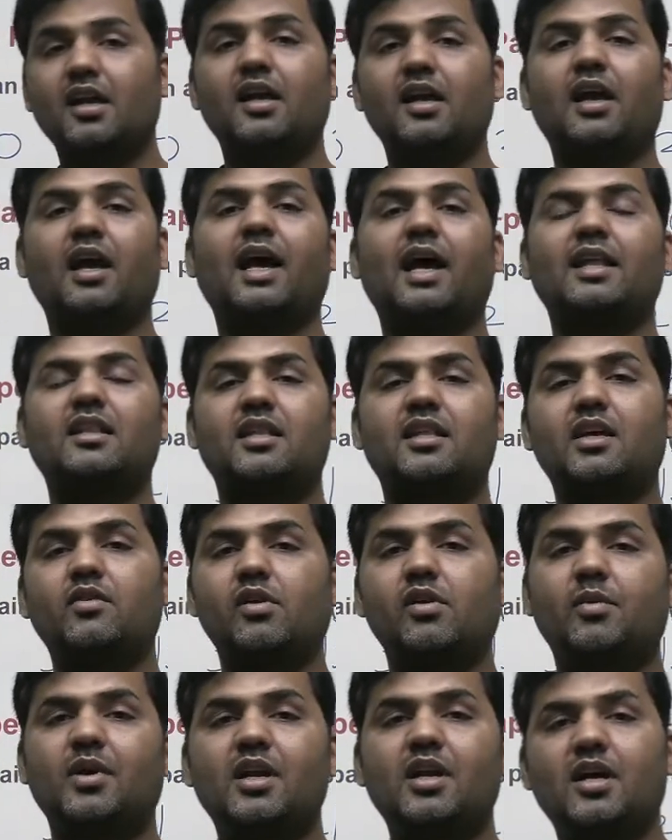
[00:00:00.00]
and that will
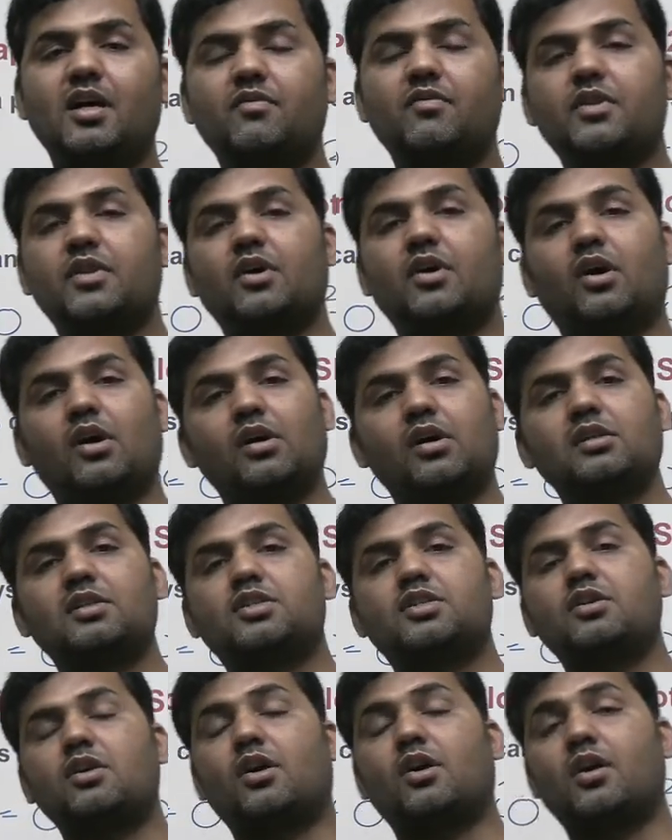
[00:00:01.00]
be done with all
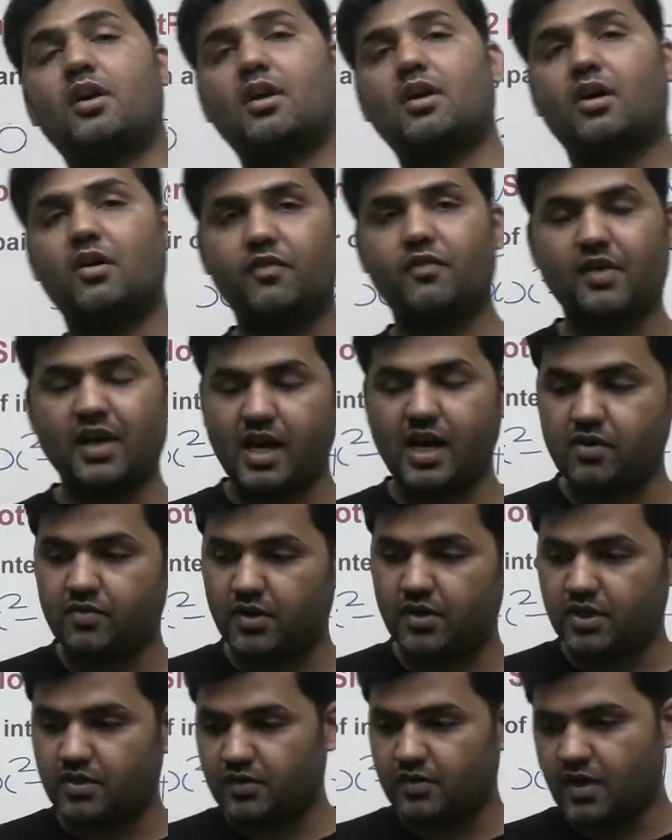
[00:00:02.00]
slot of CAT
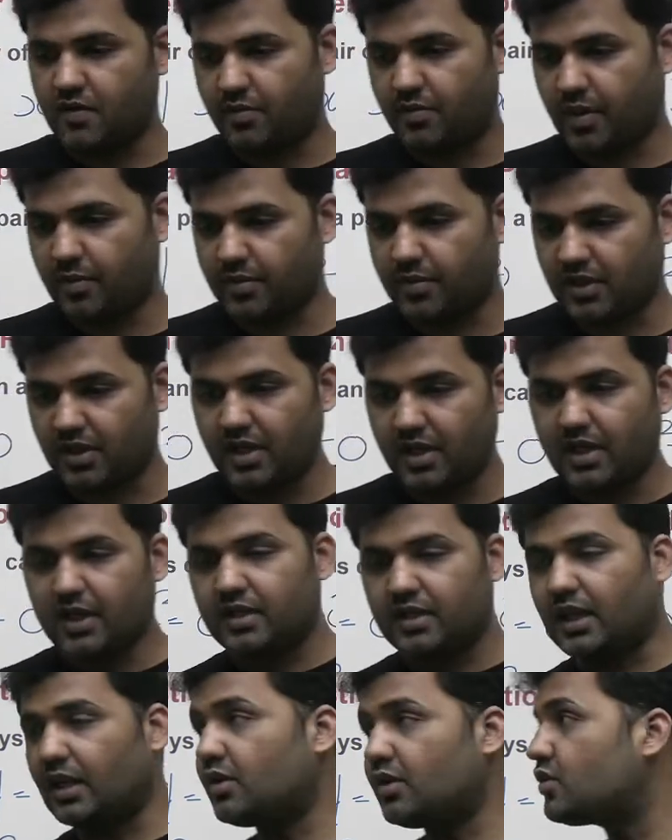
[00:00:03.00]
2020 paper.
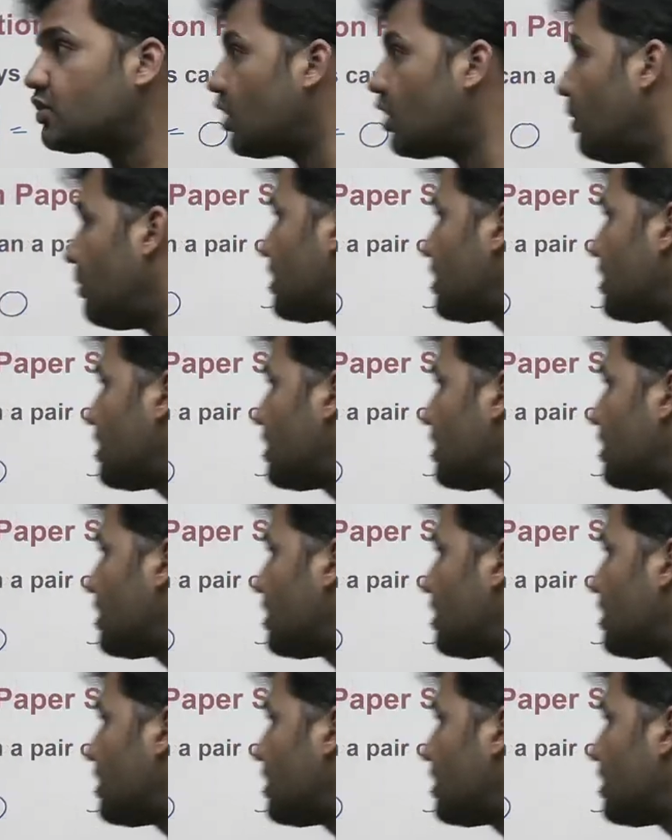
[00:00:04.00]
Thank you so much